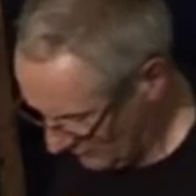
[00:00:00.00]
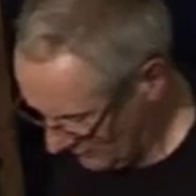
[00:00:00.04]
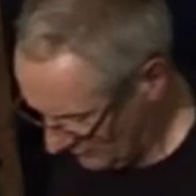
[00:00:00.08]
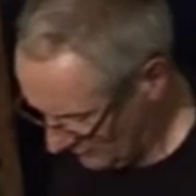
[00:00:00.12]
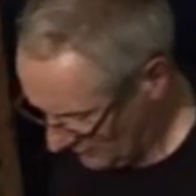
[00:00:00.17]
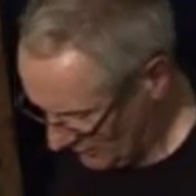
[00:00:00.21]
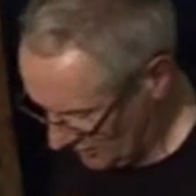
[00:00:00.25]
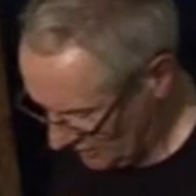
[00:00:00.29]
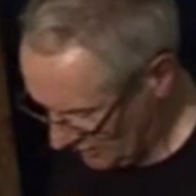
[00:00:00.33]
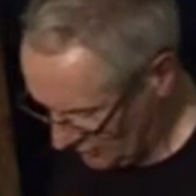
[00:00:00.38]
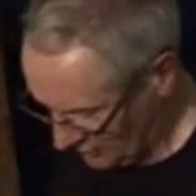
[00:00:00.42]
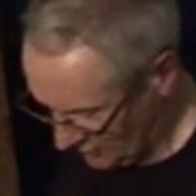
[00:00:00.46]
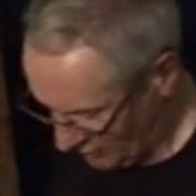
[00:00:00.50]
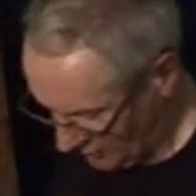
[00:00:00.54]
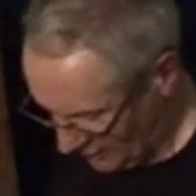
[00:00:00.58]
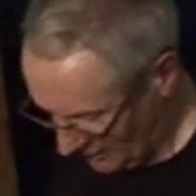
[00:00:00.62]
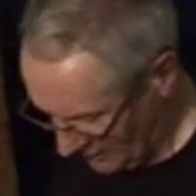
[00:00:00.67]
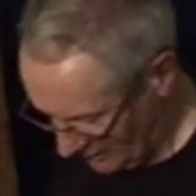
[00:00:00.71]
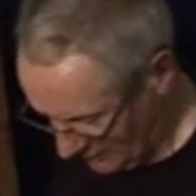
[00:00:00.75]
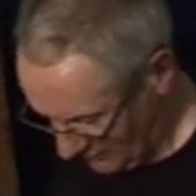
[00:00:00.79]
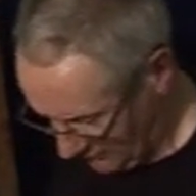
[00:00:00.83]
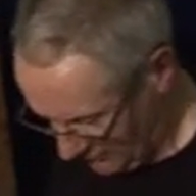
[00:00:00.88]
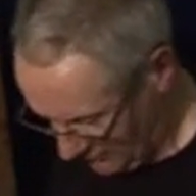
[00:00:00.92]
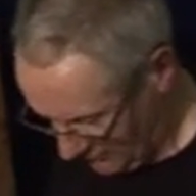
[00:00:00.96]
this is
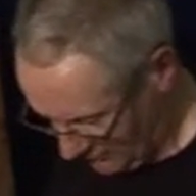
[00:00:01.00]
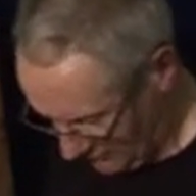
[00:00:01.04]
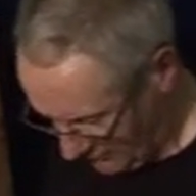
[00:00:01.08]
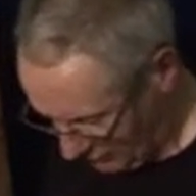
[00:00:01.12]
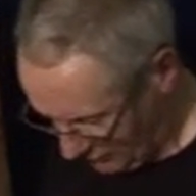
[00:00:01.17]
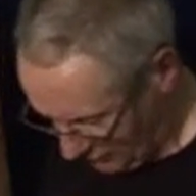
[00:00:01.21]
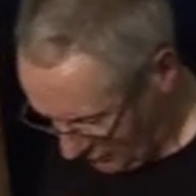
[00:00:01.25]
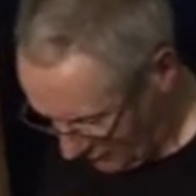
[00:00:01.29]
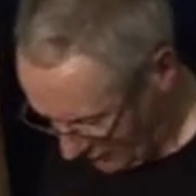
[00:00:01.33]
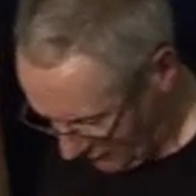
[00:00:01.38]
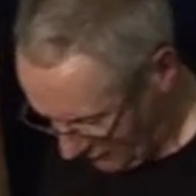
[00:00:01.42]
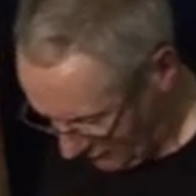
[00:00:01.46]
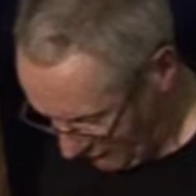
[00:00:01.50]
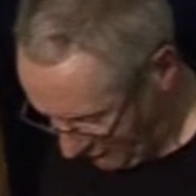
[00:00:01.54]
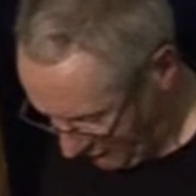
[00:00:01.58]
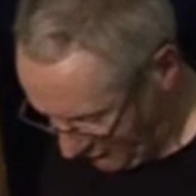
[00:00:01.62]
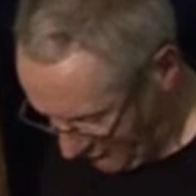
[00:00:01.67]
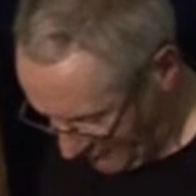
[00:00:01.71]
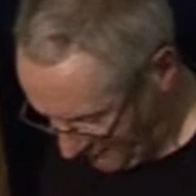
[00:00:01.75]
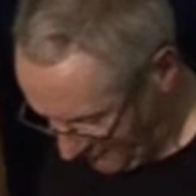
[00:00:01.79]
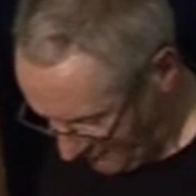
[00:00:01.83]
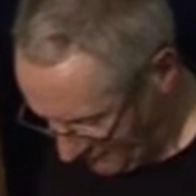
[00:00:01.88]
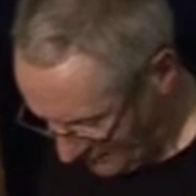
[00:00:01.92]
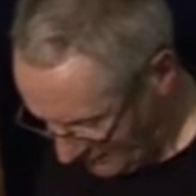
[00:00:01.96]
quite good
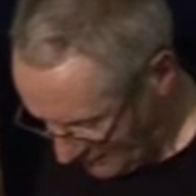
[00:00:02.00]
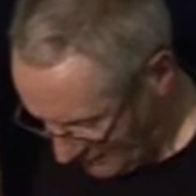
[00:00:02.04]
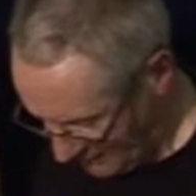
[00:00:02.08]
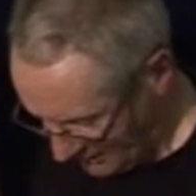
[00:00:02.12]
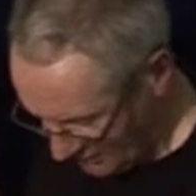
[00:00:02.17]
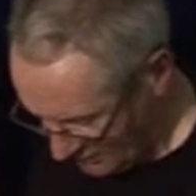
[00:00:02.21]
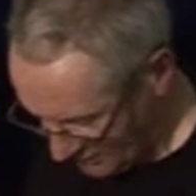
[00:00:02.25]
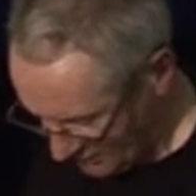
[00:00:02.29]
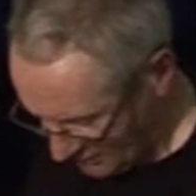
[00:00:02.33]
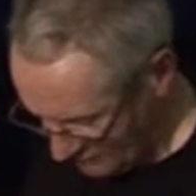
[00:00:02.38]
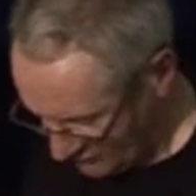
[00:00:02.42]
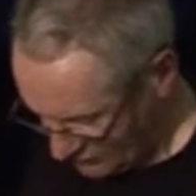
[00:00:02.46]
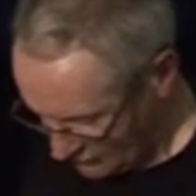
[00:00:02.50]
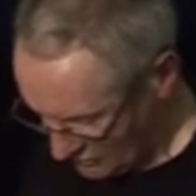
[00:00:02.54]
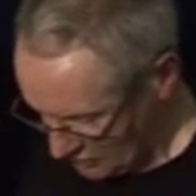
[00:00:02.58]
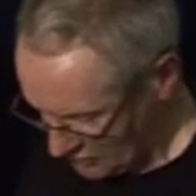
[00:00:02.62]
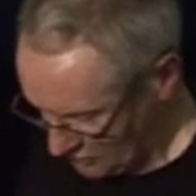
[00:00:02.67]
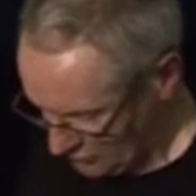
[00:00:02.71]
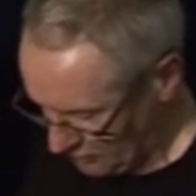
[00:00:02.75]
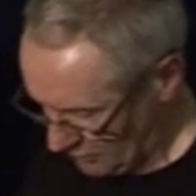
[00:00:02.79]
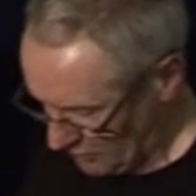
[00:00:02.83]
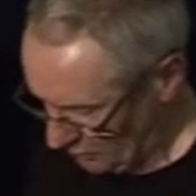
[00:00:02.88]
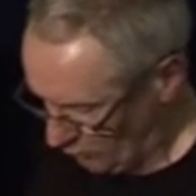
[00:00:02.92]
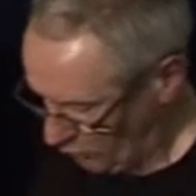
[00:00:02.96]
fun.
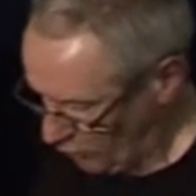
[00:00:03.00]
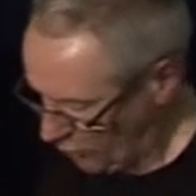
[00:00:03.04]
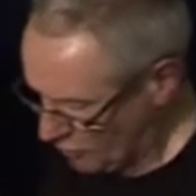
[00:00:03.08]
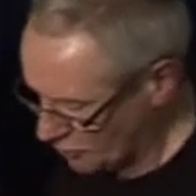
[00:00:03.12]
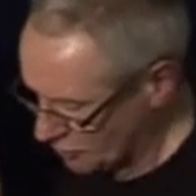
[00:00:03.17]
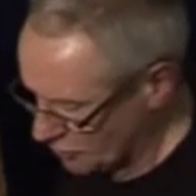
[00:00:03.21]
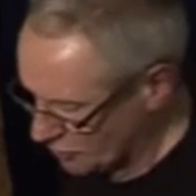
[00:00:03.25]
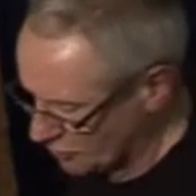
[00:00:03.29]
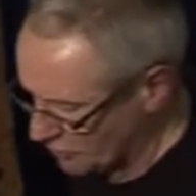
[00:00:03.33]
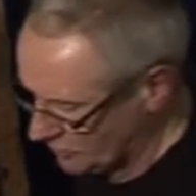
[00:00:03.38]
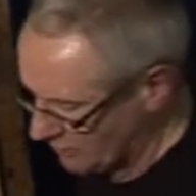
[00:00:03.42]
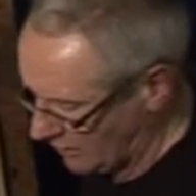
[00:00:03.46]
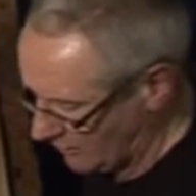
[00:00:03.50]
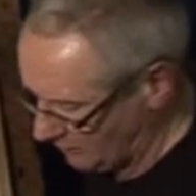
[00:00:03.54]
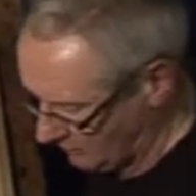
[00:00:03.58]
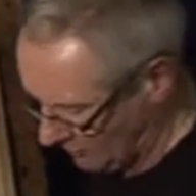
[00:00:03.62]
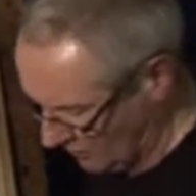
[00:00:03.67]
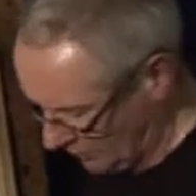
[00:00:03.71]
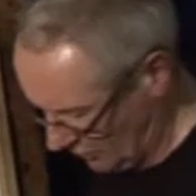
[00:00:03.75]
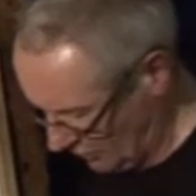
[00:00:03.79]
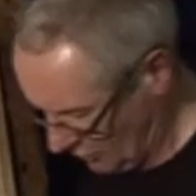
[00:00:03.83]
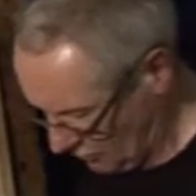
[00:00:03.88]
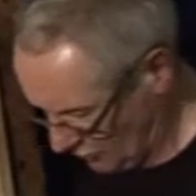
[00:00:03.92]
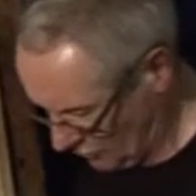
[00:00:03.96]
Just with a wash, I'm
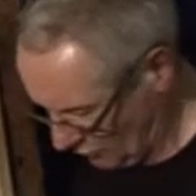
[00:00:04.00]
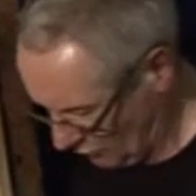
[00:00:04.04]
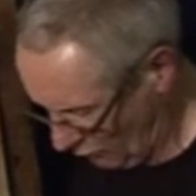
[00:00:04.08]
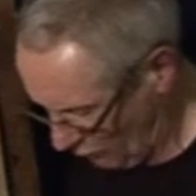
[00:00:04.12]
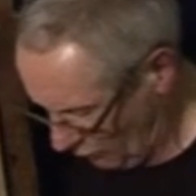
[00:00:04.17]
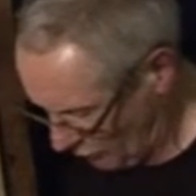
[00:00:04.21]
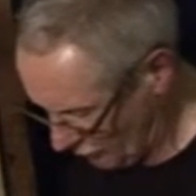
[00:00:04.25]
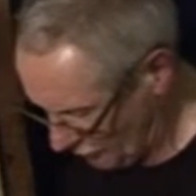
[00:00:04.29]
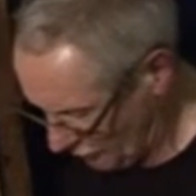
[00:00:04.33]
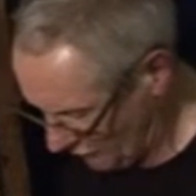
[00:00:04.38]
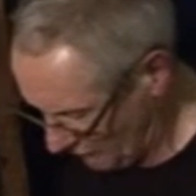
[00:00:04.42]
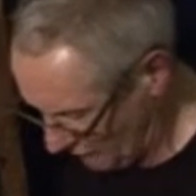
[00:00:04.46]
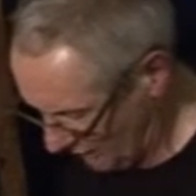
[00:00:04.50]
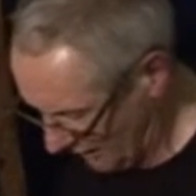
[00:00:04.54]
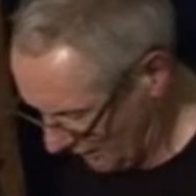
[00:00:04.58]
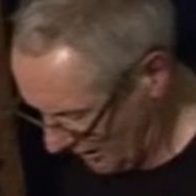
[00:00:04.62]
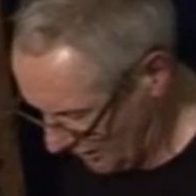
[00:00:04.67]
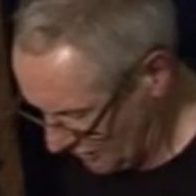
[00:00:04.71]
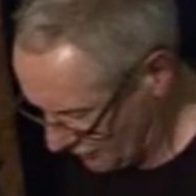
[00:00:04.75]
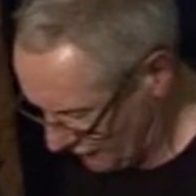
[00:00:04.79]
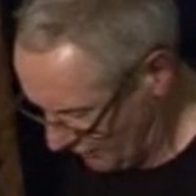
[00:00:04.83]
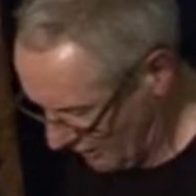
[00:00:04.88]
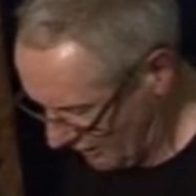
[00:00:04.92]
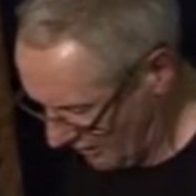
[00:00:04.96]
going to use a wash of
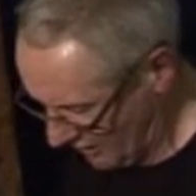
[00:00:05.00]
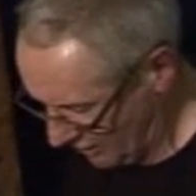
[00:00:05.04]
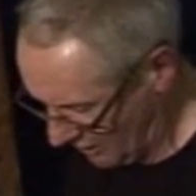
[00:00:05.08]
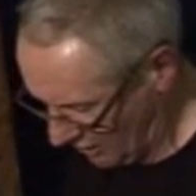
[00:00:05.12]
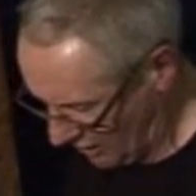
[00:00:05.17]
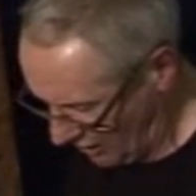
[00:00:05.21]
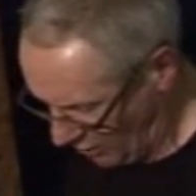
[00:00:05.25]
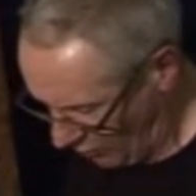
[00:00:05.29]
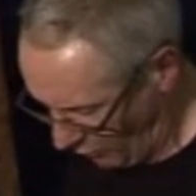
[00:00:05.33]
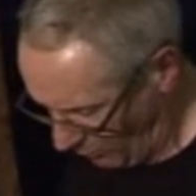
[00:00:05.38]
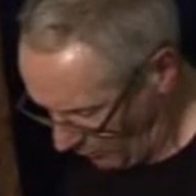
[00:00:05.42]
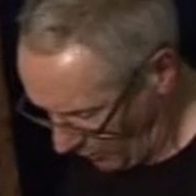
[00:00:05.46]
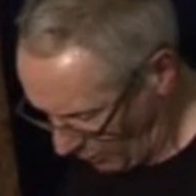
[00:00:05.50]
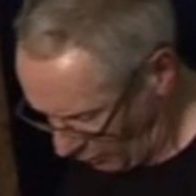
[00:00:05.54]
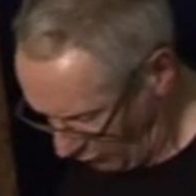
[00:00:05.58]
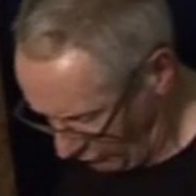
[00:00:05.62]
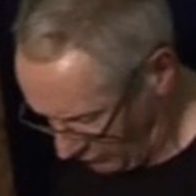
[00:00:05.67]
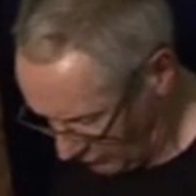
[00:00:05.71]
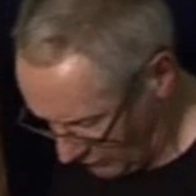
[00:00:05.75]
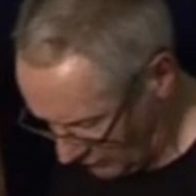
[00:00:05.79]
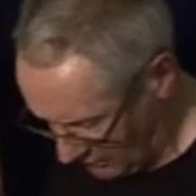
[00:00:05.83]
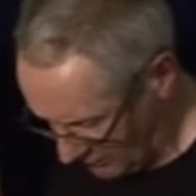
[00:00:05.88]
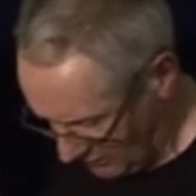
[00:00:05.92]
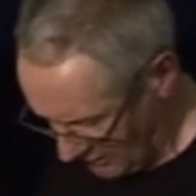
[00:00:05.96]
alizarin and
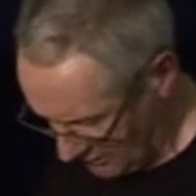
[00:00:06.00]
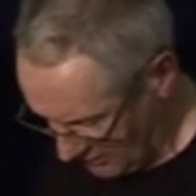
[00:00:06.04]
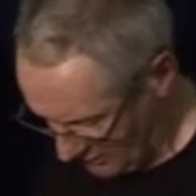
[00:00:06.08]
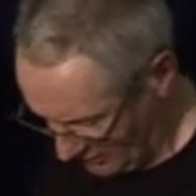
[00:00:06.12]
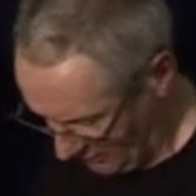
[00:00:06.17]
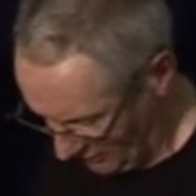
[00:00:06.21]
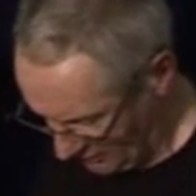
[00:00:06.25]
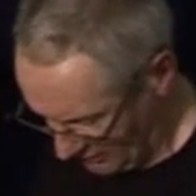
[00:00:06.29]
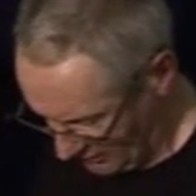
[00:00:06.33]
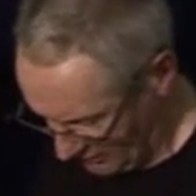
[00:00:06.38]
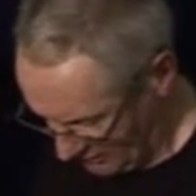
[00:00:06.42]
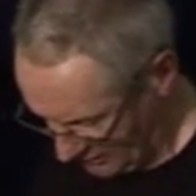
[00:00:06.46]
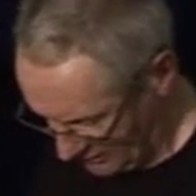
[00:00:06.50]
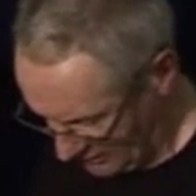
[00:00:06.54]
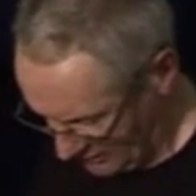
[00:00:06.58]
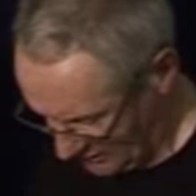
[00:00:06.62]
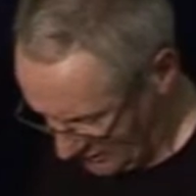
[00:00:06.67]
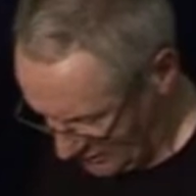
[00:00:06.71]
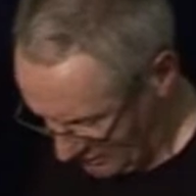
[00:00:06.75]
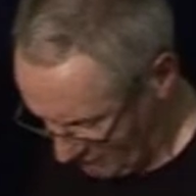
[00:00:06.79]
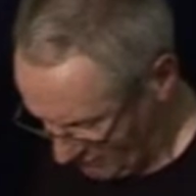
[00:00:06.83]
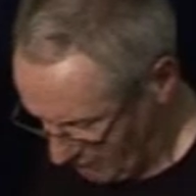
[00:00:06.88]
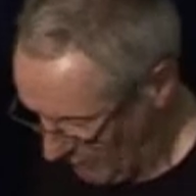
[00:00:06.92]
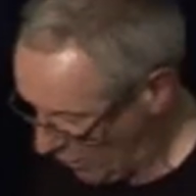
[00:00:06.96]
cobalt, so
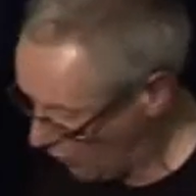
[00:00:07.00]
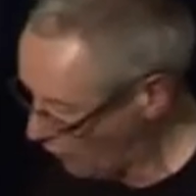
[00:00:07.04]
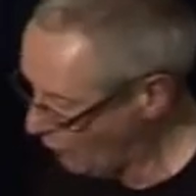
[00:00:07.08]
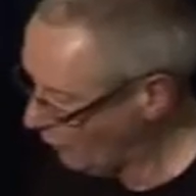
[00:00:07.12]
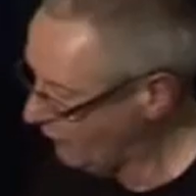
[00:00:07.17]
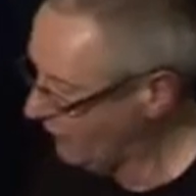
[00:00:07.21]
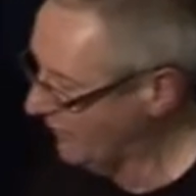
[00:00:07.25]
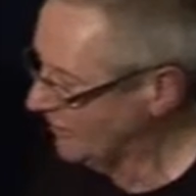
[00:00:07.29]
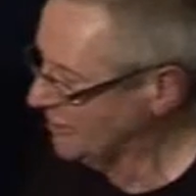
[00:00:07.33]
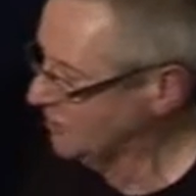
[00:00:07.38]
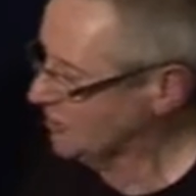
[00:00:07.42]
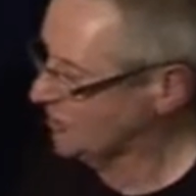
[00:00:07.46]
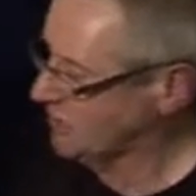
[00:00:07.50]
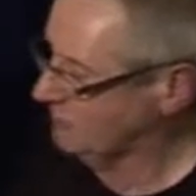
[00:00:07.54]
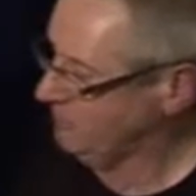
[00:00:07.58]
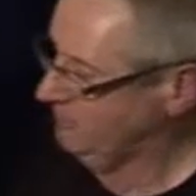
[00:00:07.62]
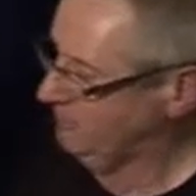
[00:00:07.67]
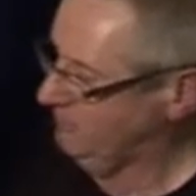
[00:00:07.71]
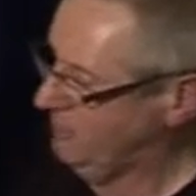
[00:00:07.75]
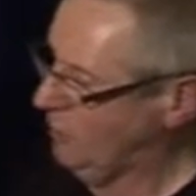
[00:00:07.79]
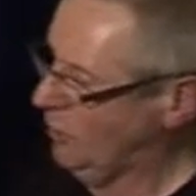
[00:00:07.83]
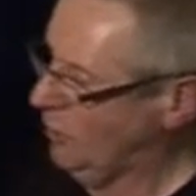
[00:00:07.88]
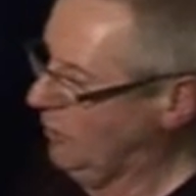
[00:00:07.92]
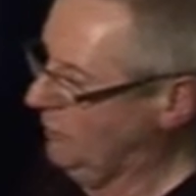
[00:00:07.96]
it's a mauvish,
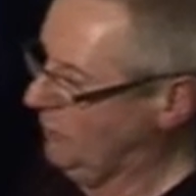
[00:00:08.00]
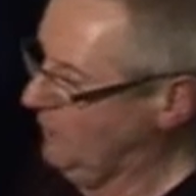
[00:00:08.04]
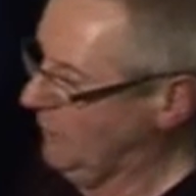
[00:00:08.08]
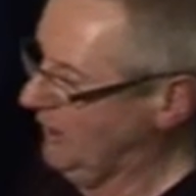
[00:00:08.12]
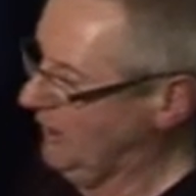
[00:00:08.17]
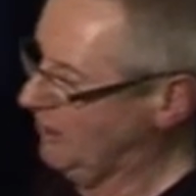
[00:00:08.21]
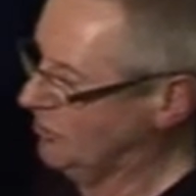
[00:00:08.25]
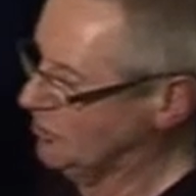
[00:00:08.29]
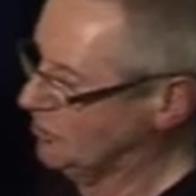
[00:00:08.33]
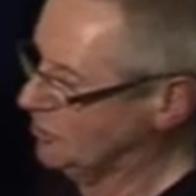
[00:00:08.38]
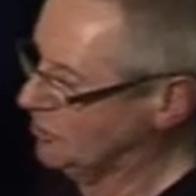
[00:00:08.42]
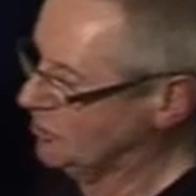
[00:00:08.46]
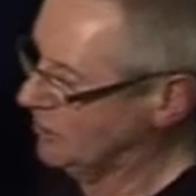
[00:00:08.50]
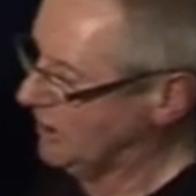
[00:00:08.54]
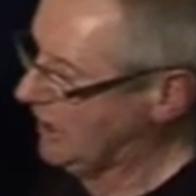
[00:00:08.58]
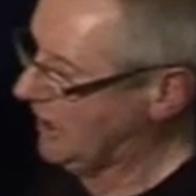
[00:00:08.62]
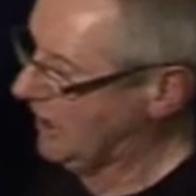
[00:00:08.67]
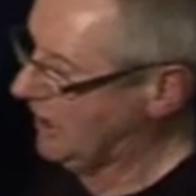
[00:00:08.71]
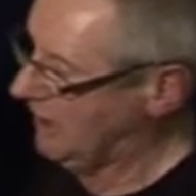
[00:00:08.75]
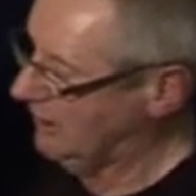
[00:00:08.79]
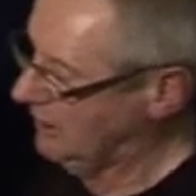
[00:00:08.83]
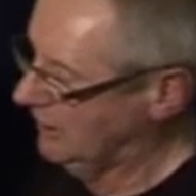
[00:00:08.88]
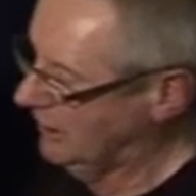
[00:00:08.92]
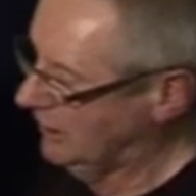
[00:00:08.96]
purplish
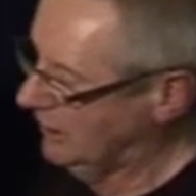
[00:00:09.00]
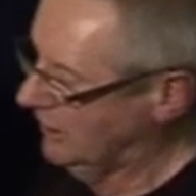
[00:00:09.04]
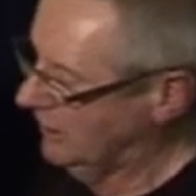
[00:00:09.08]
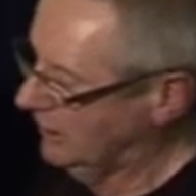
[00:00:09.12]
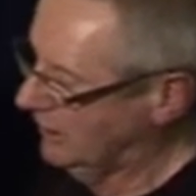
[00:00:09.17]
colour.